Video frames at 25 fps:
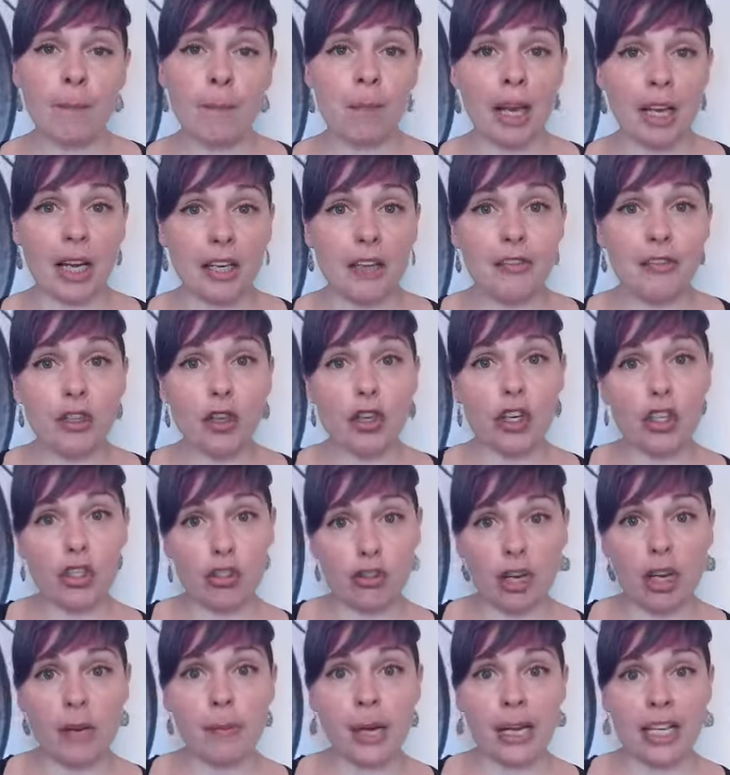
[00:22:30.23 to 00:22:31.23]
And if your
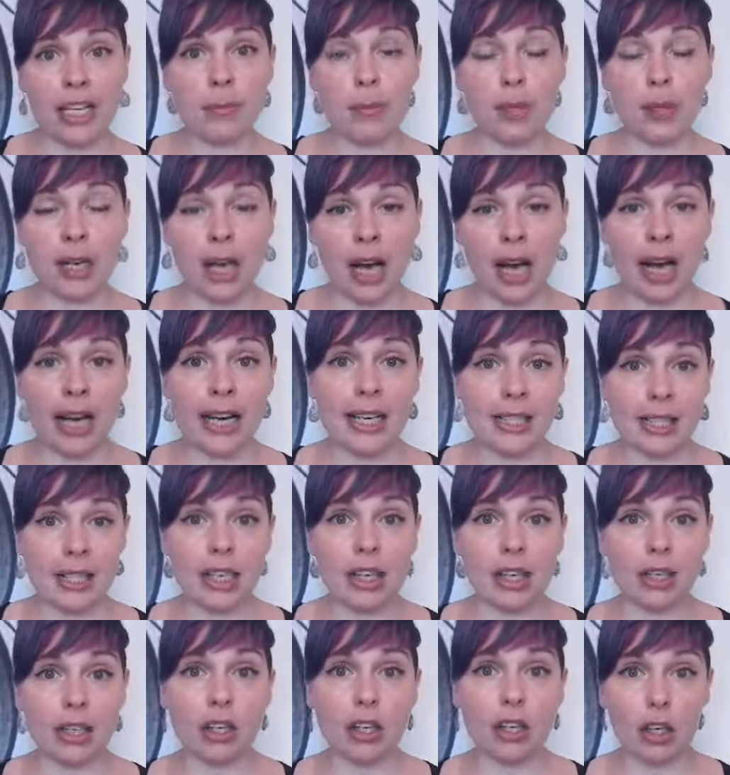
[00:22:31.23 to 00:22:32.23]
dream has been
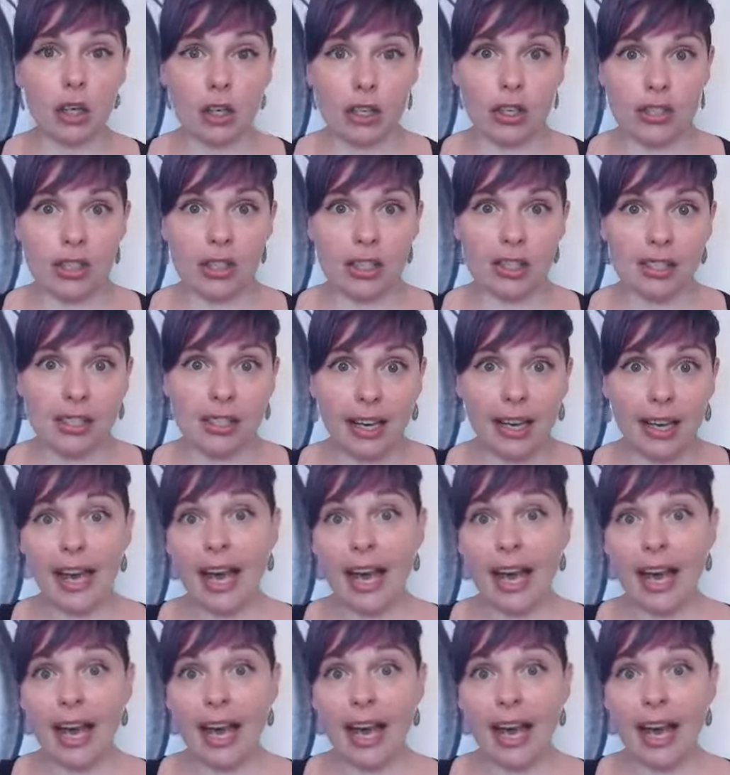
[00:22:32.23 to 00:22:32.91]
hiding in the closet,